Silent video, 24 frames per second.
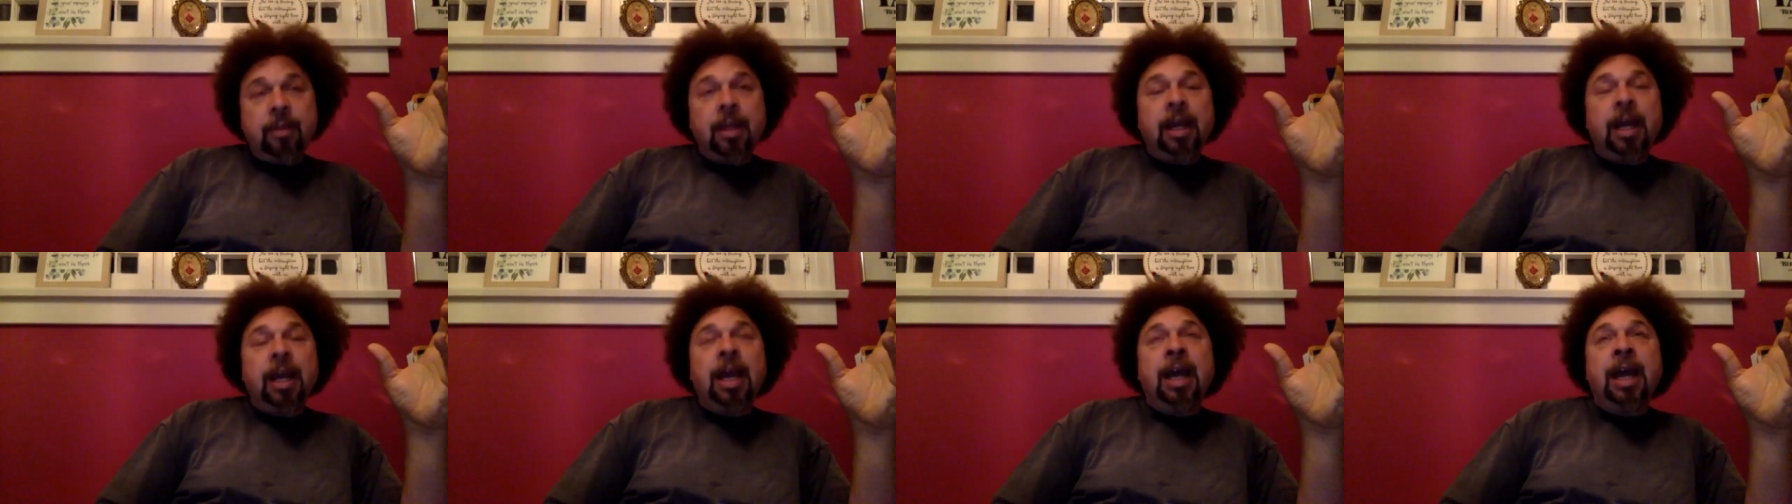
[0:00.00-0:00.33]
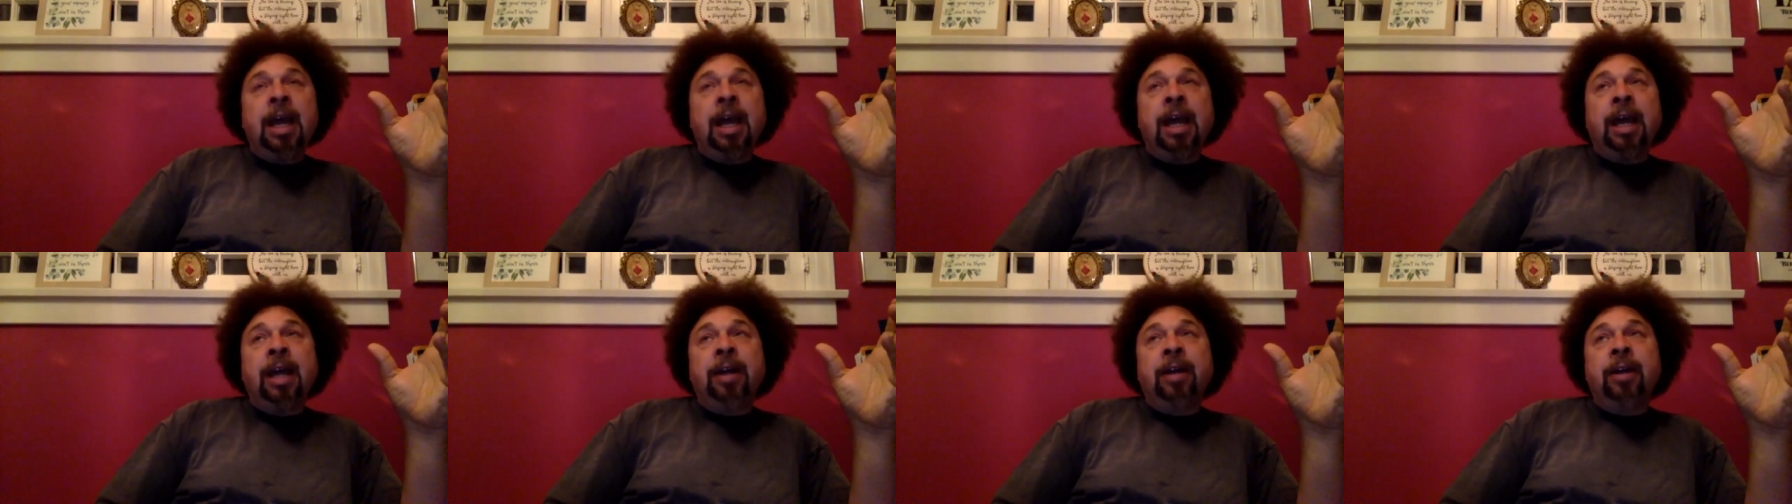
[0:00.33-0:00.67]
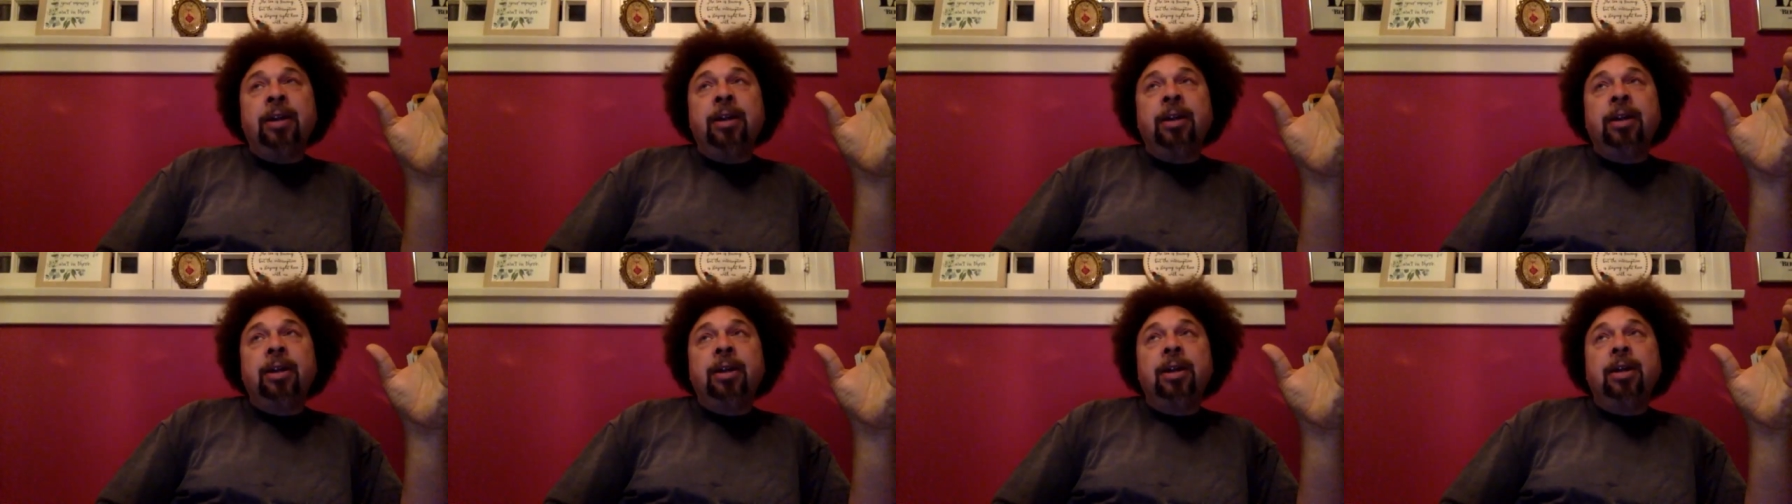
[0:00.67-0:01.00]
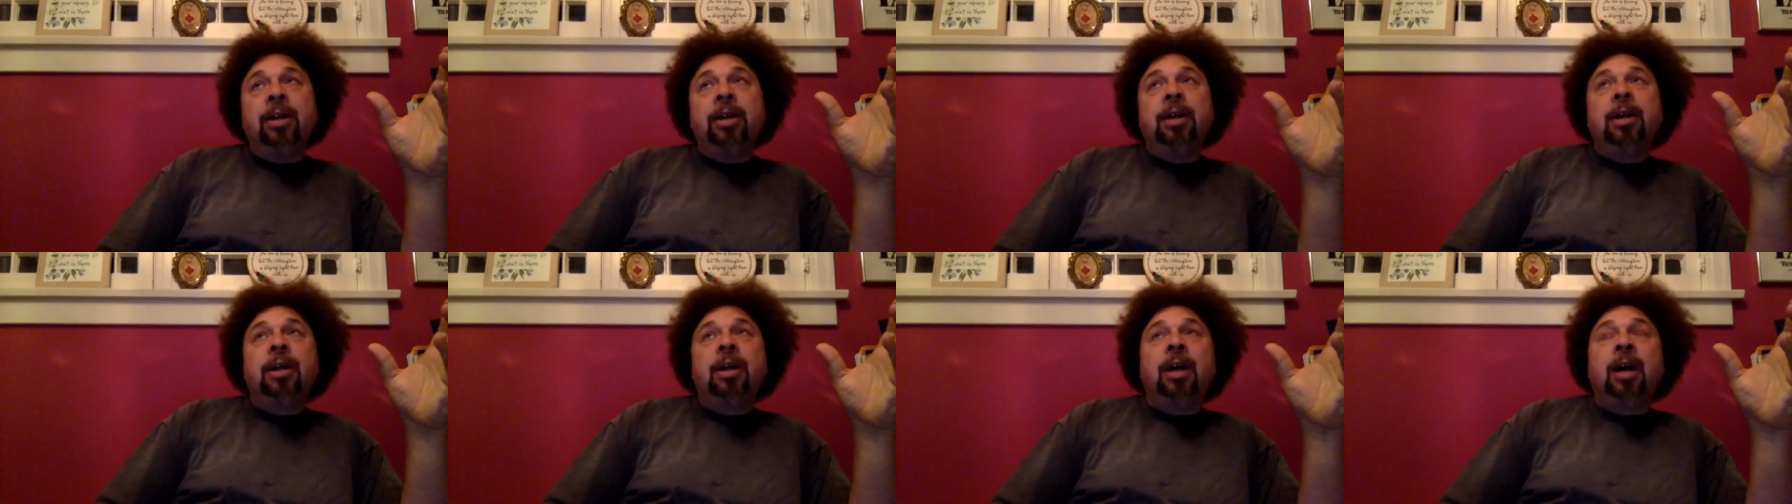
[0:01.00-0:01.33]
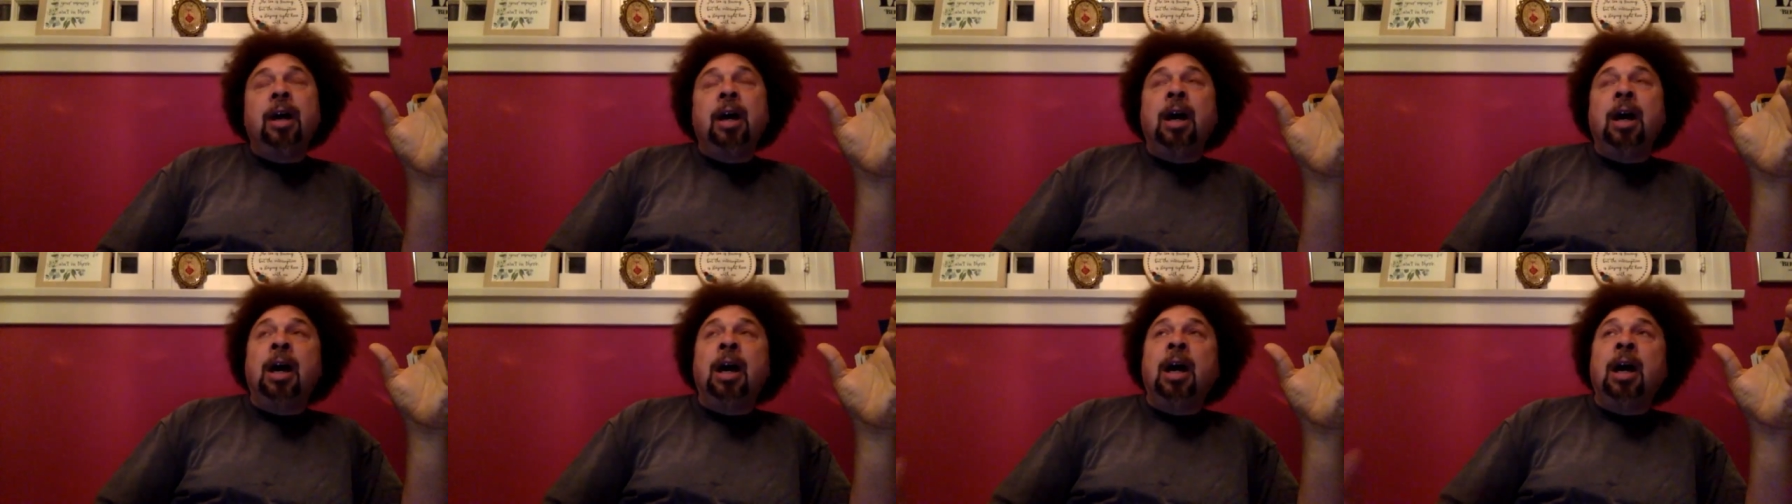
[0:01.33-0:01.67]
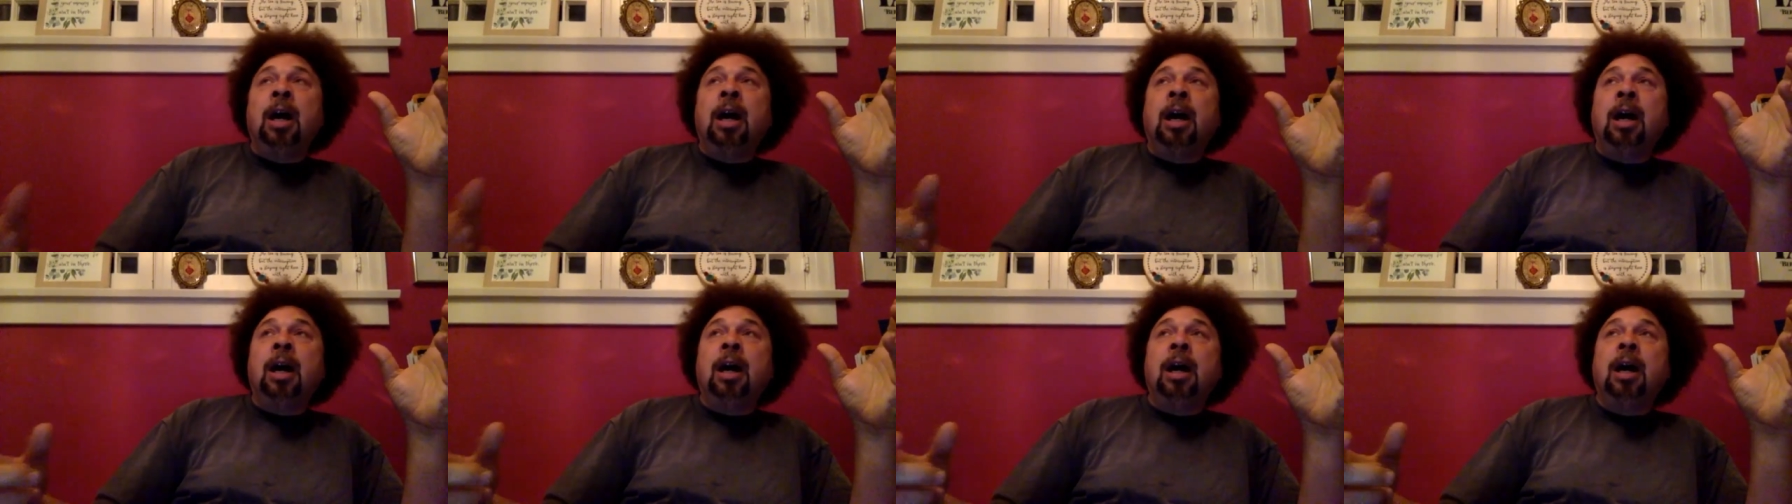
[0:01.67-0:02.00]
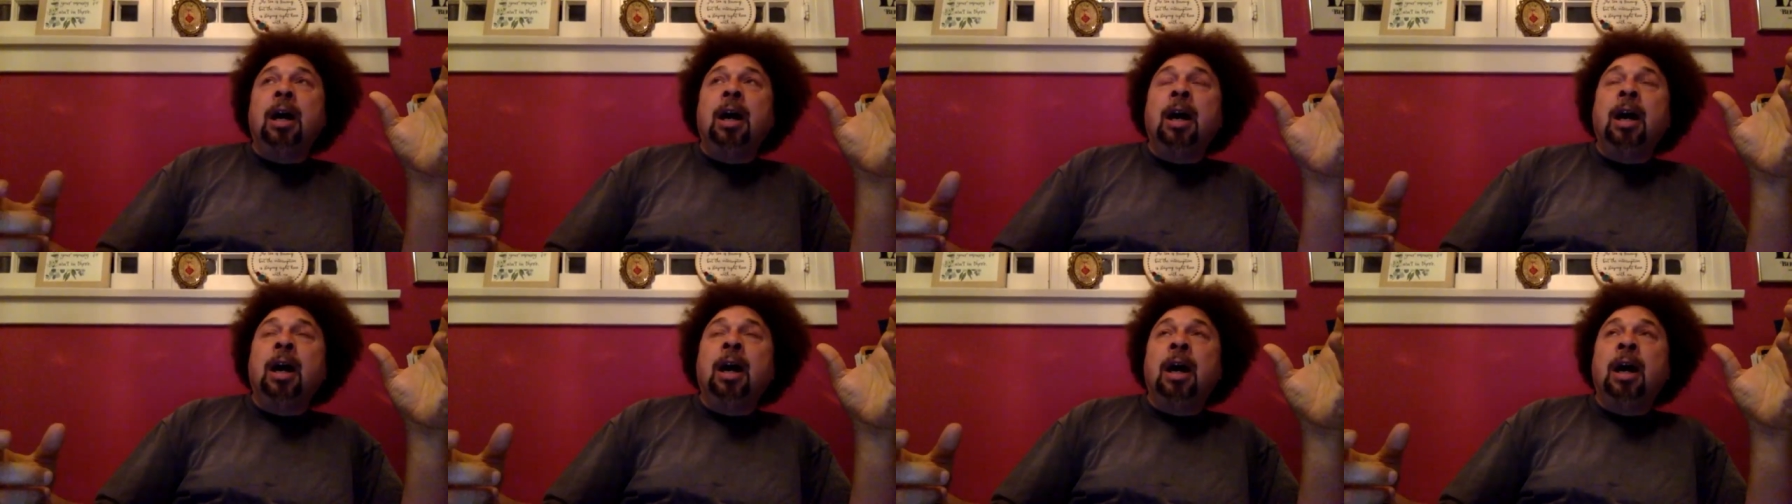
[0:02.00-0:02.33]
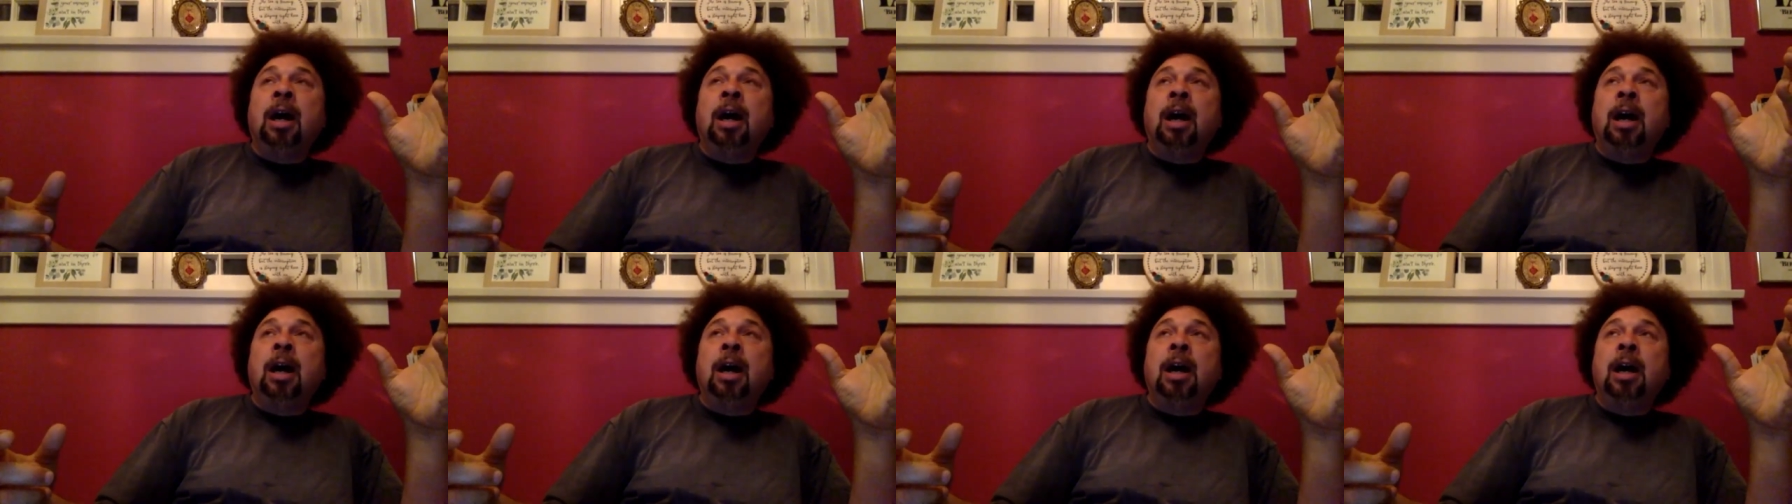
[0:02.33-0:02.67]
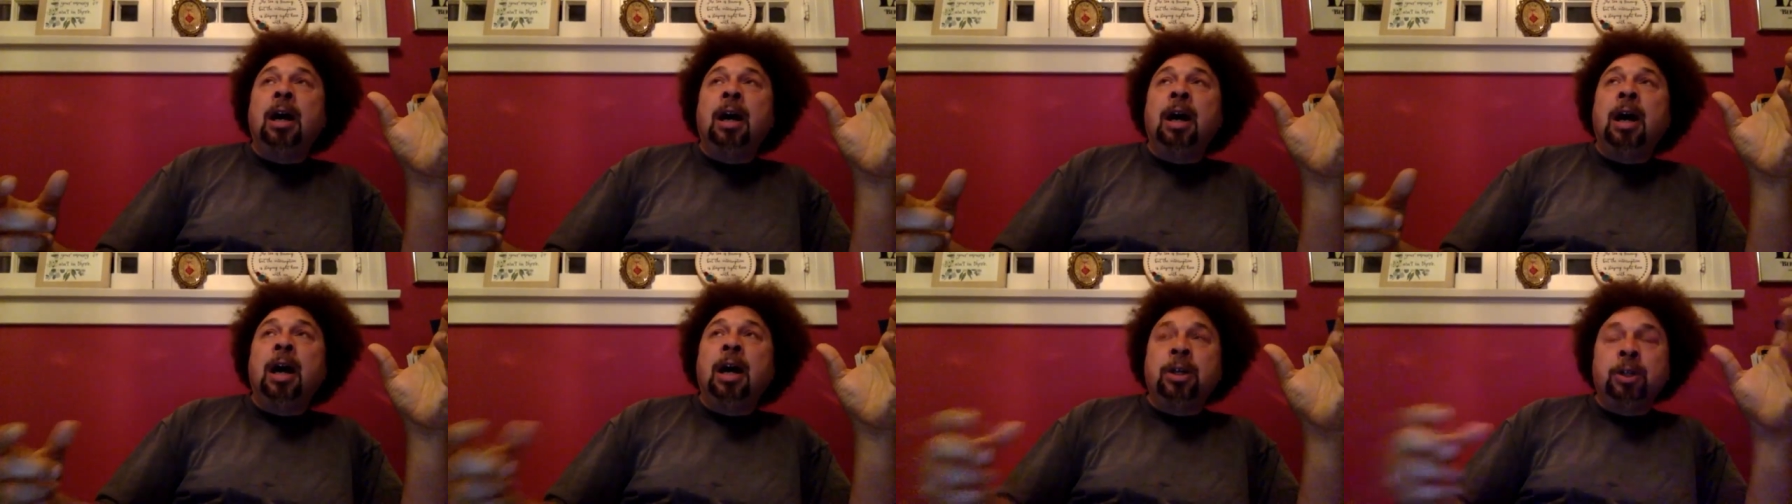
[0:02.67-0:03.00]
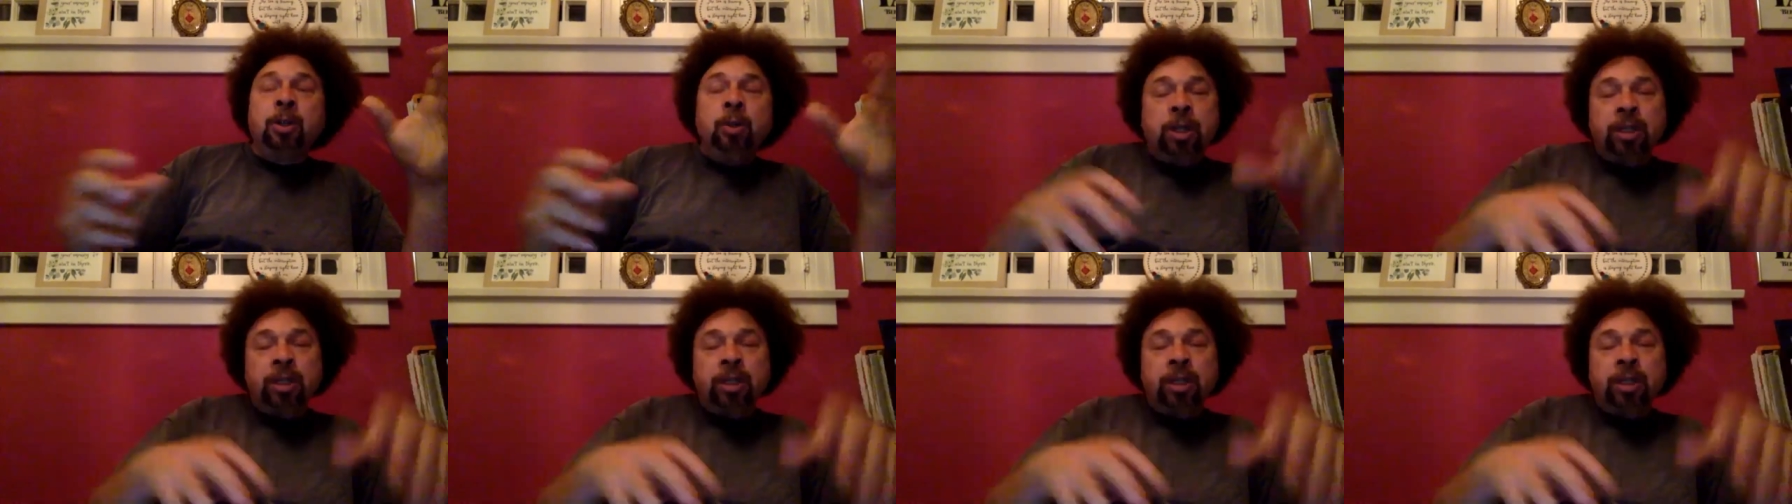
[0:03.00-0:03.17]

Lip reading: And you